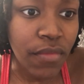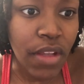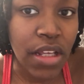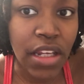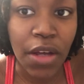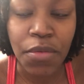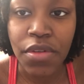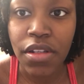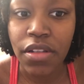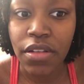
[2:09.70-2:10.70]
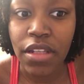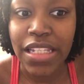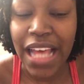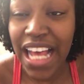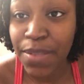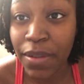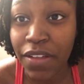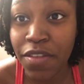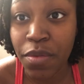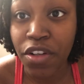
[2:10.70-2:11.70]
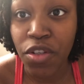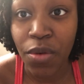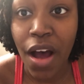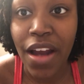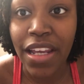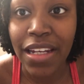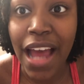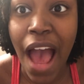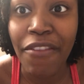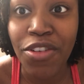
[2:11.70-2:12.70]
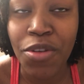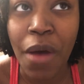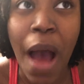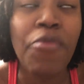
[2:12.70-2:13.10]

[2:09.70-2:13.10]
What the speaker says: you know, this aspect of spirituality and not having to,